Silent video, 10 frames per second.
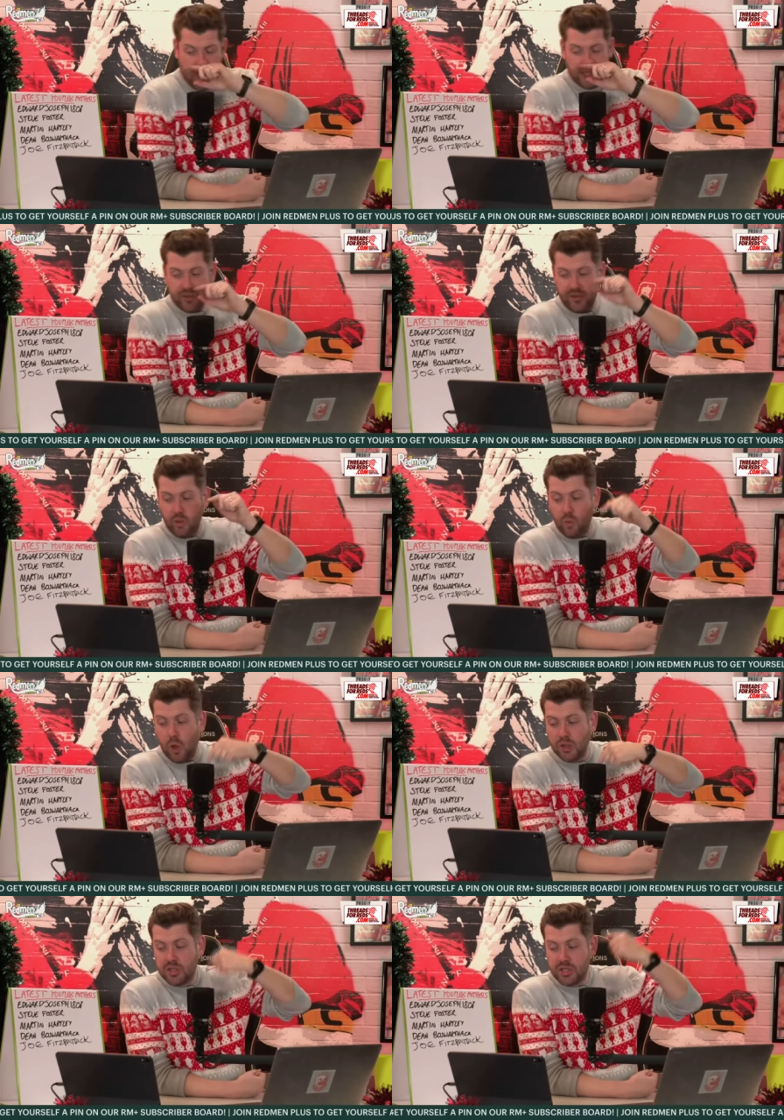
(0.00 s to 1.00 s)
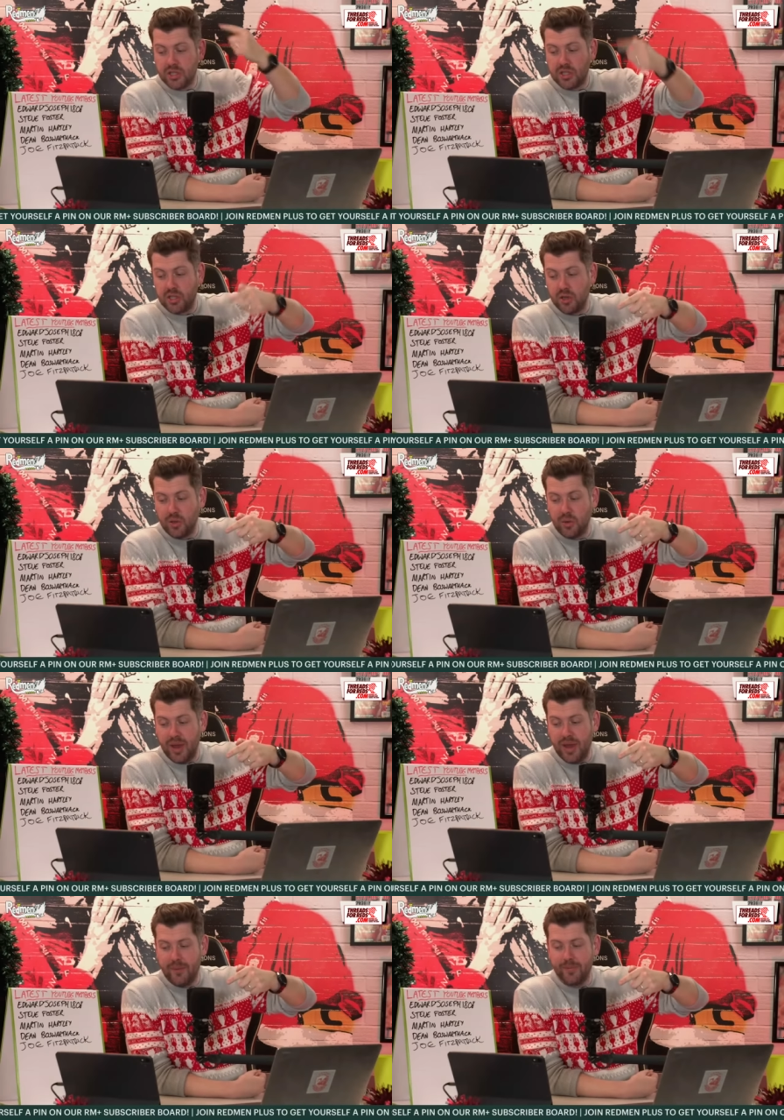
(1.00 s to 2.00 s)
So if you want
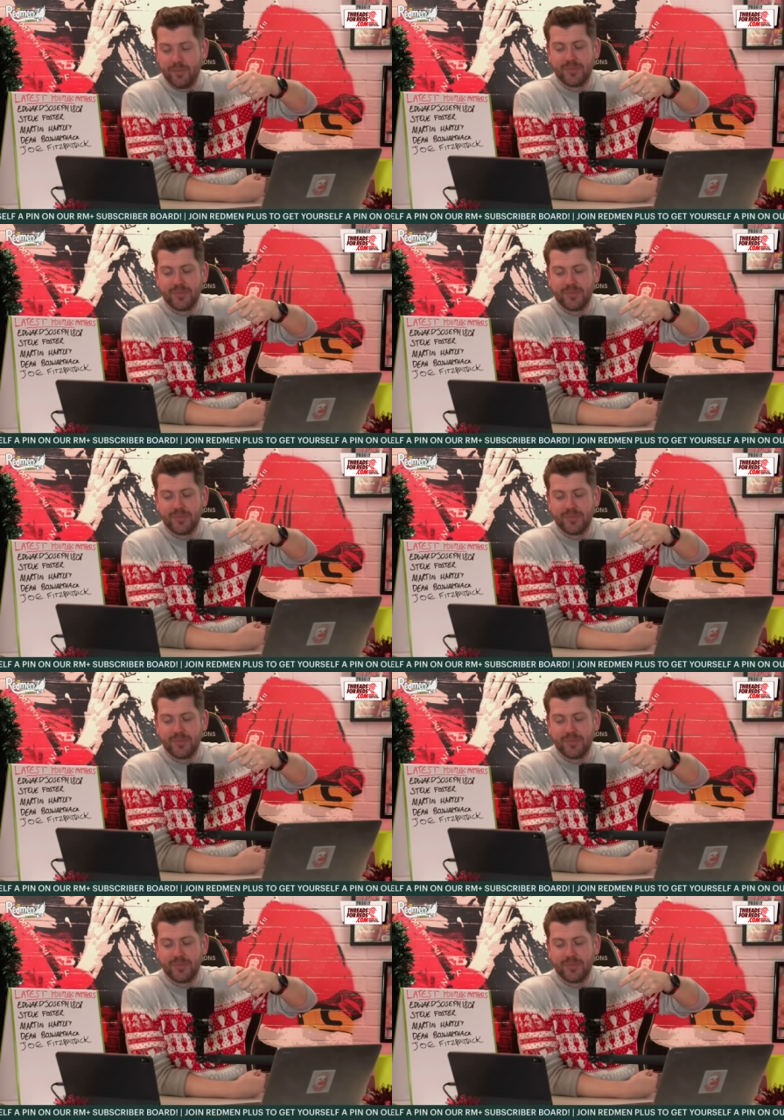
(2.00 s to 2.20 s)
to,